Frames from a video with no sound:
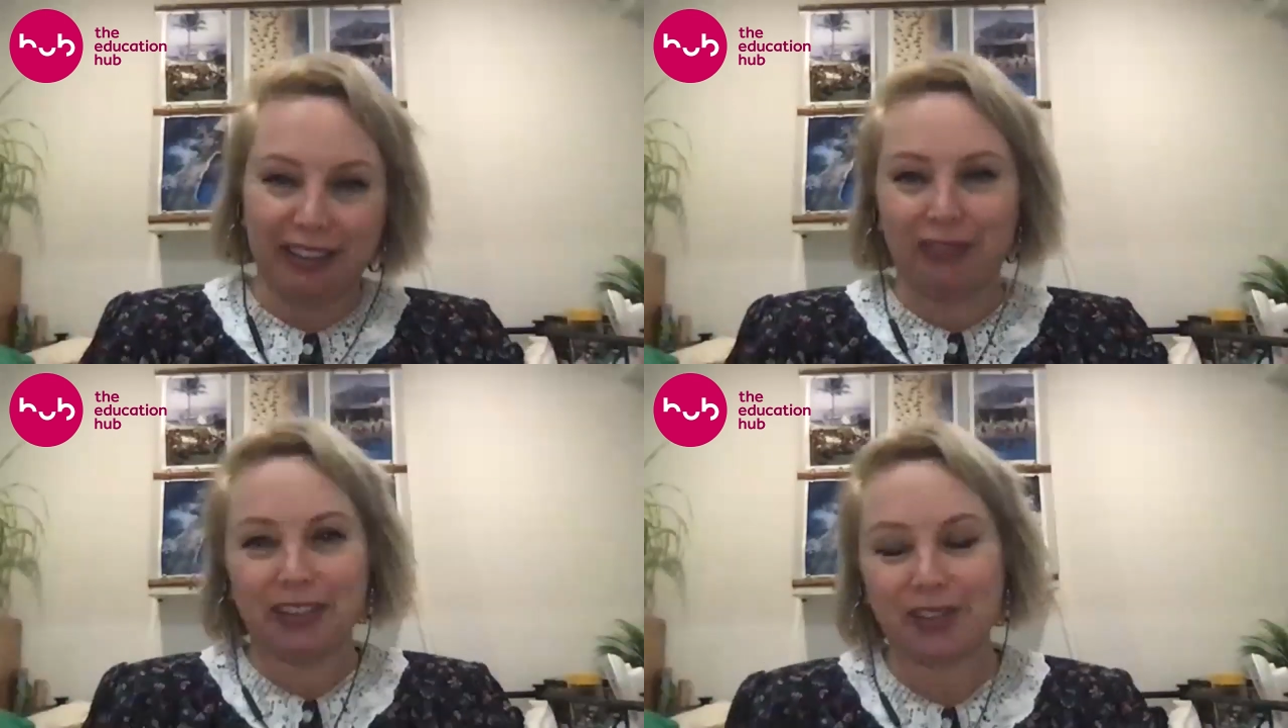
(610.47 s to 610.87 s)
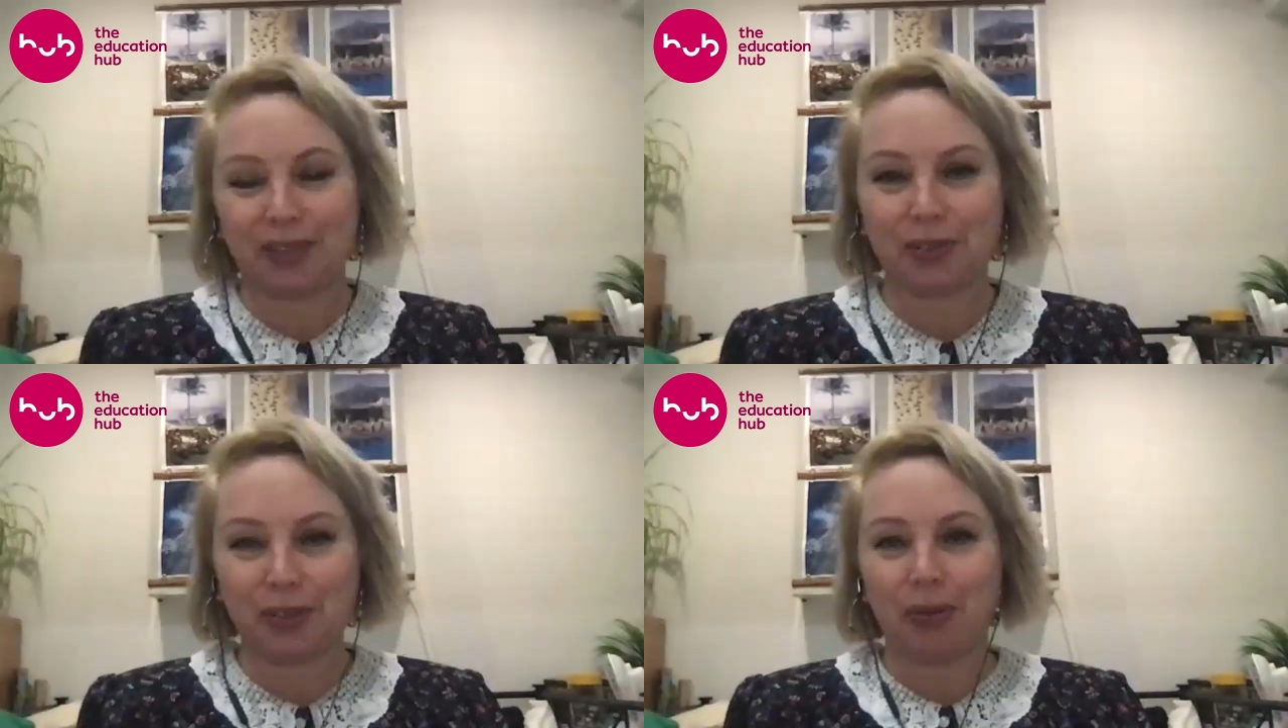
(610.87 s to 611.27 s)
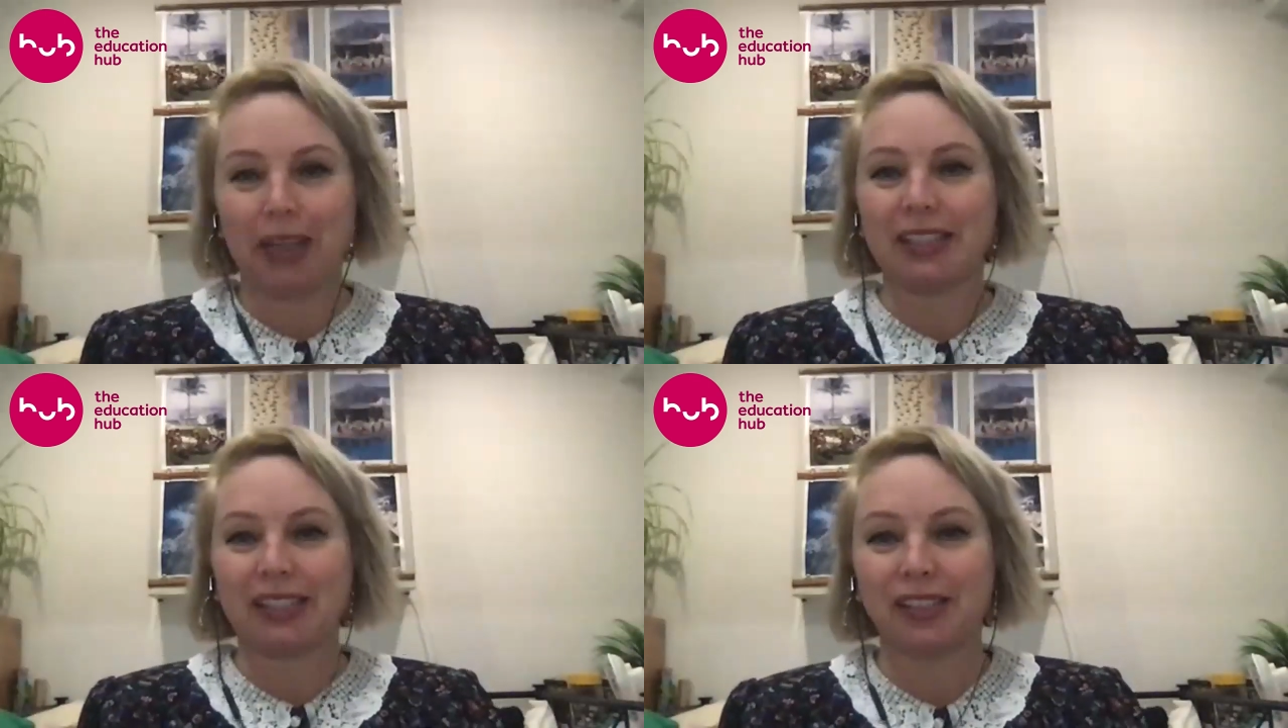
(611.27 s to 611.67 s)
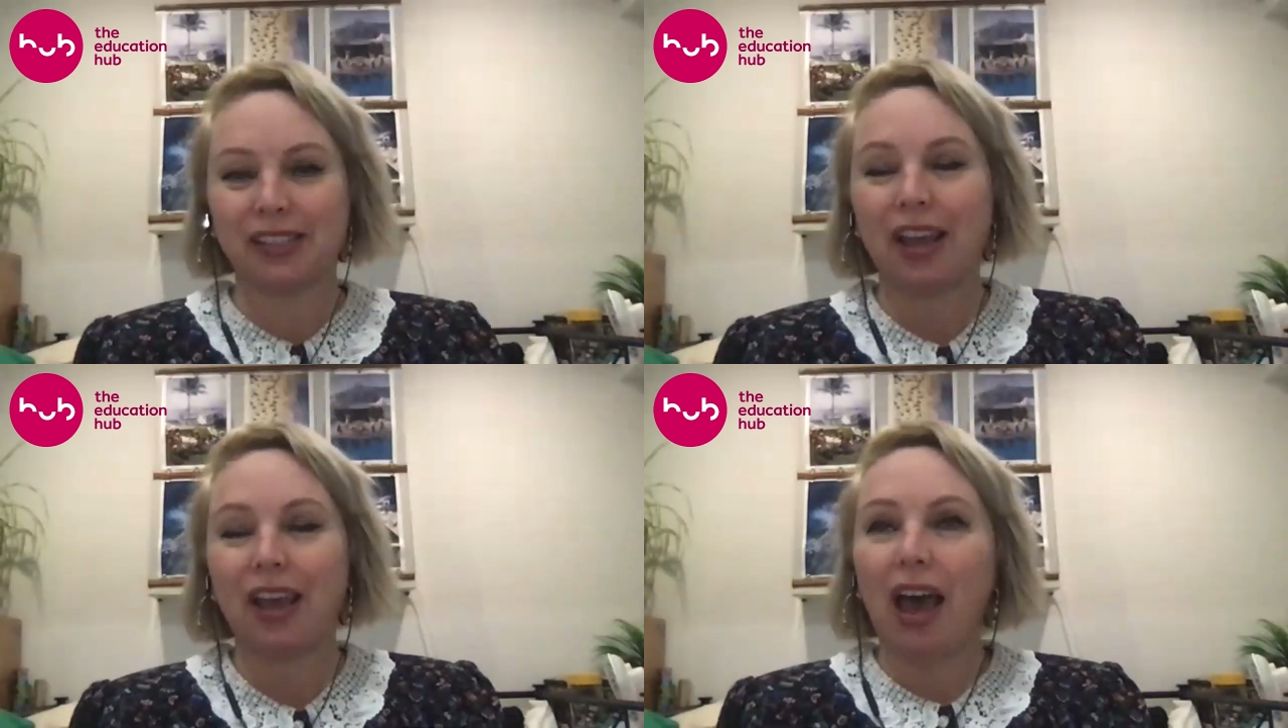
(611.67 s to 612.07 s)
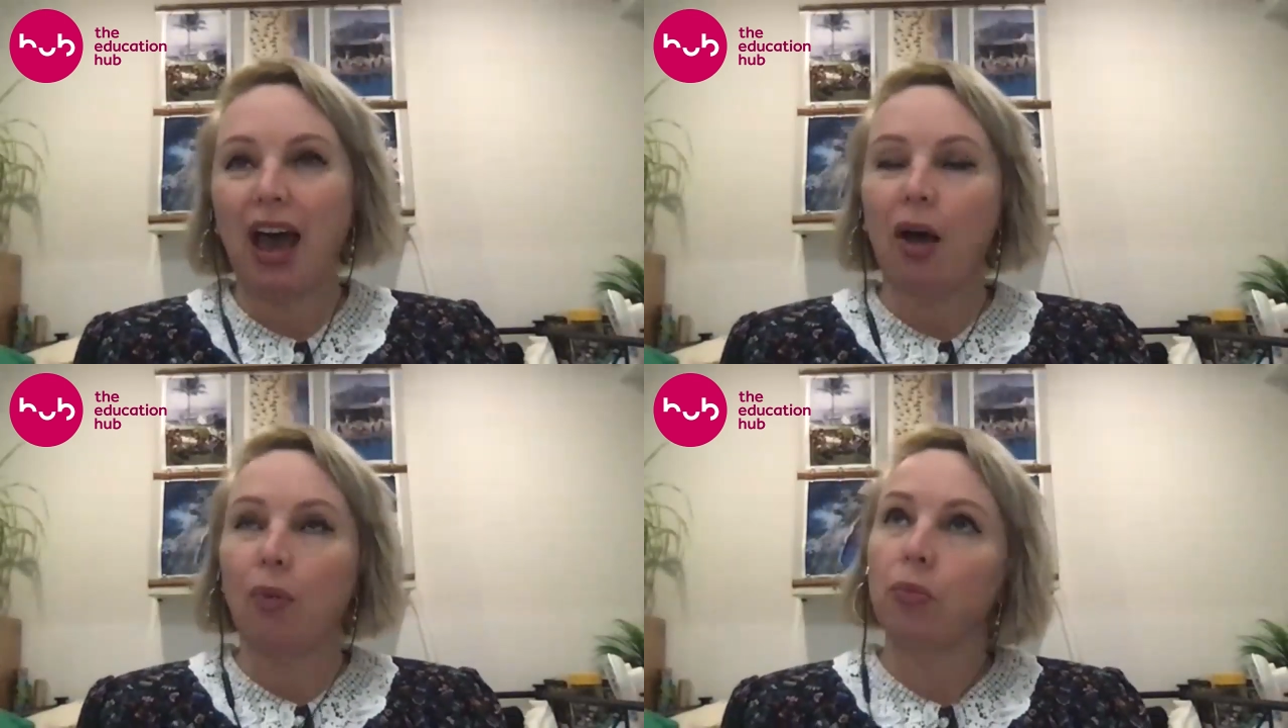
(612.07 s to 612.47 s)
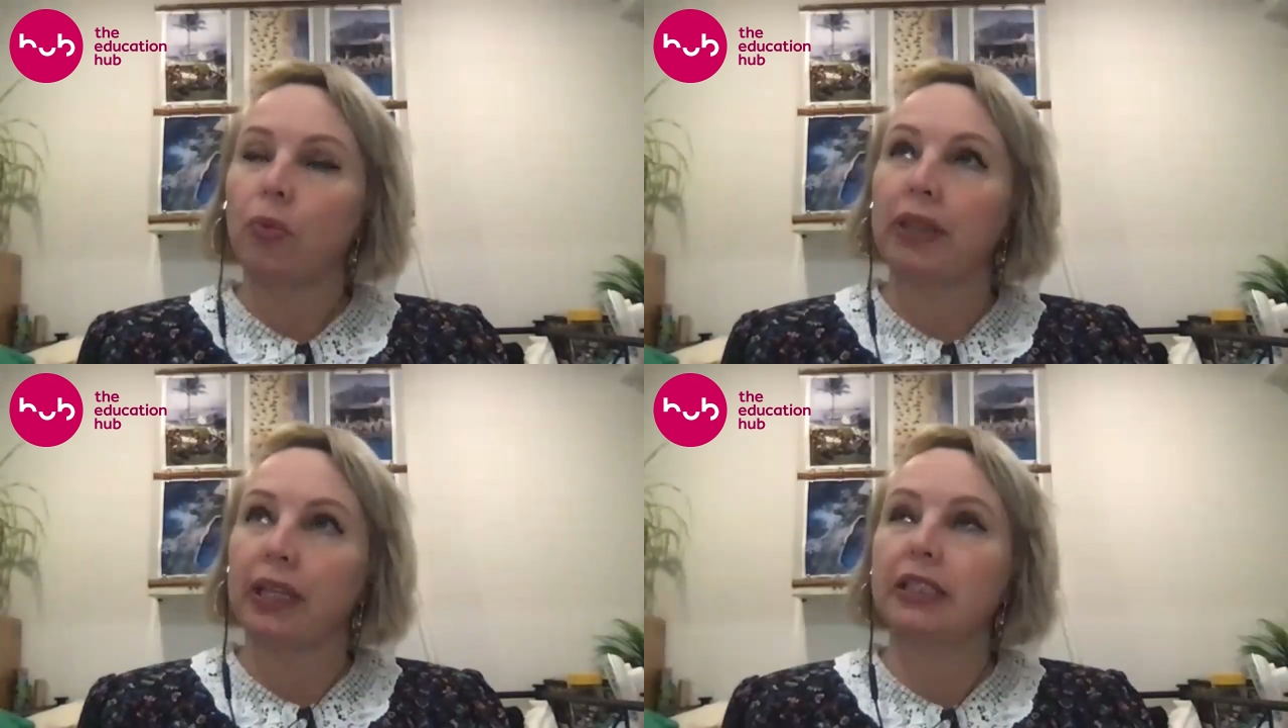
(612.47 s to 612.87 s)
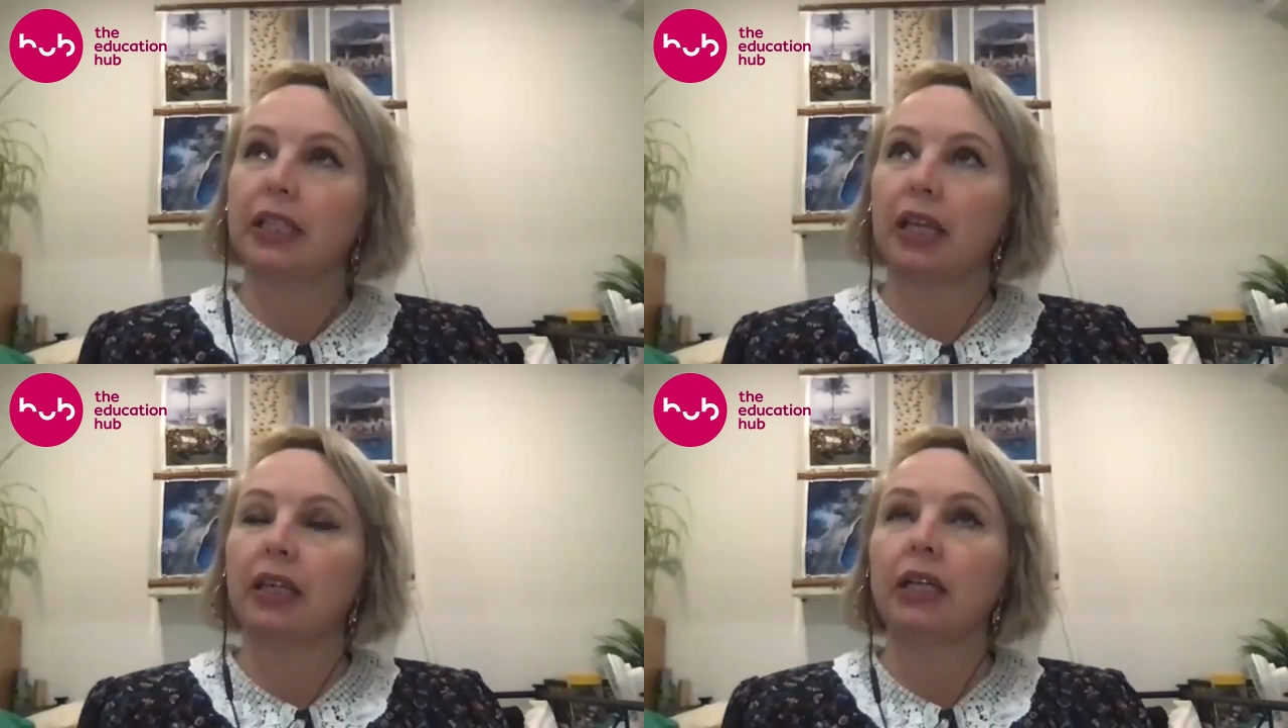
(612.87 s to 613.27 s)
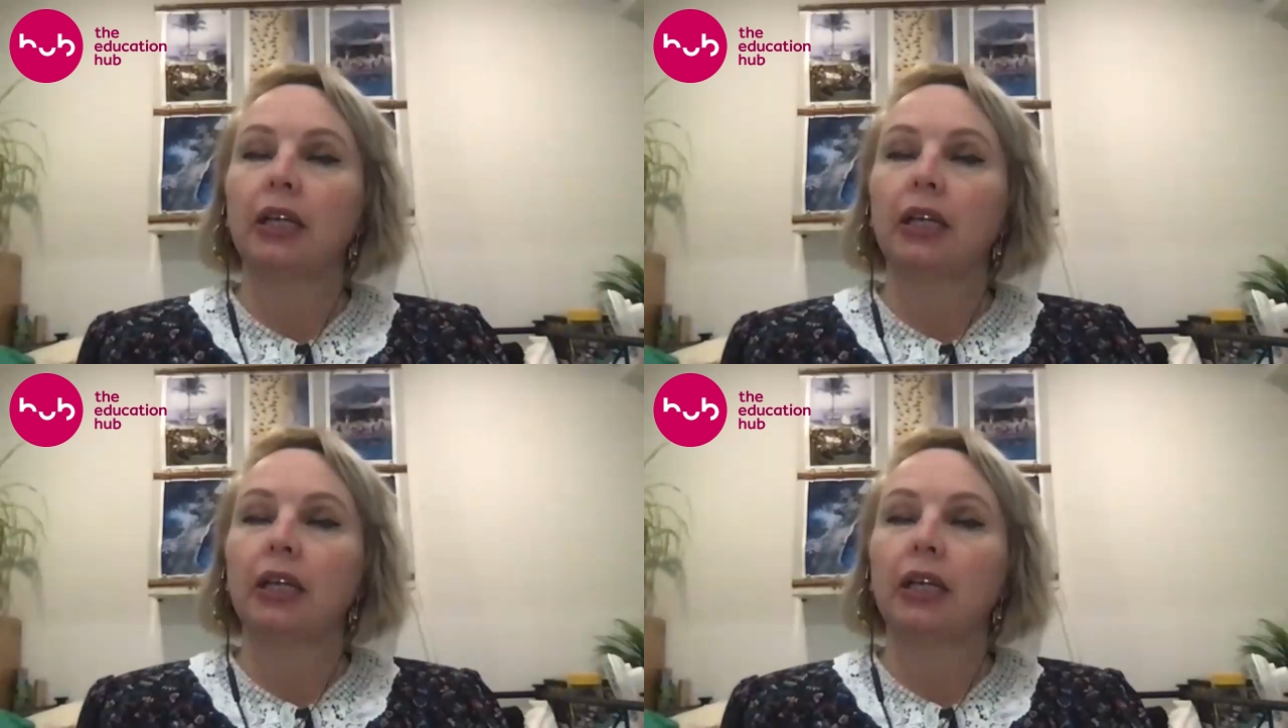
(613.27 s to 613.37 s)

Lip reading: the physical spaces with each other.